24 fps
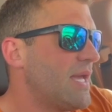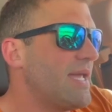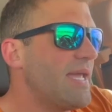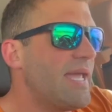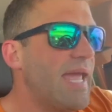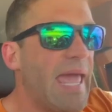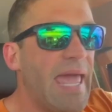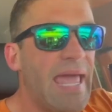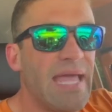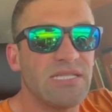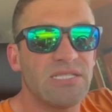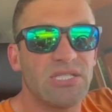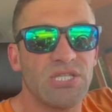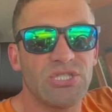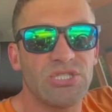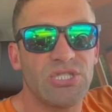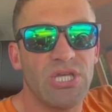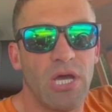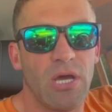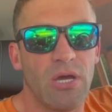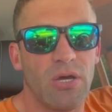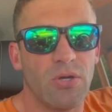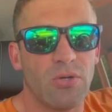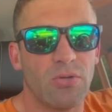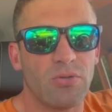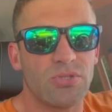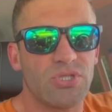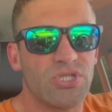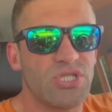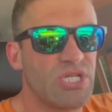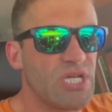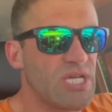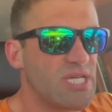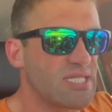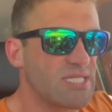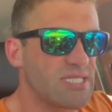Head to toe,
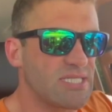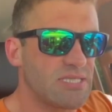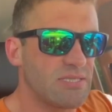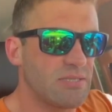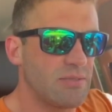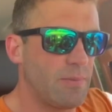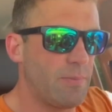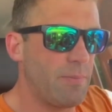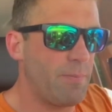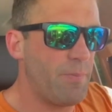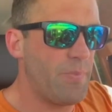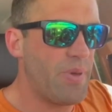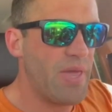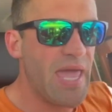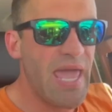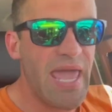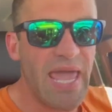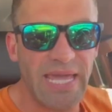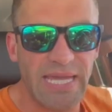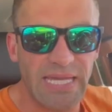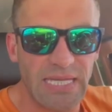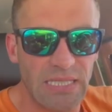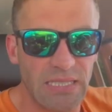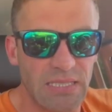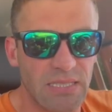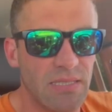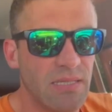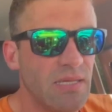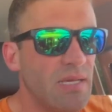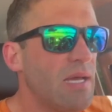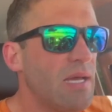just pain.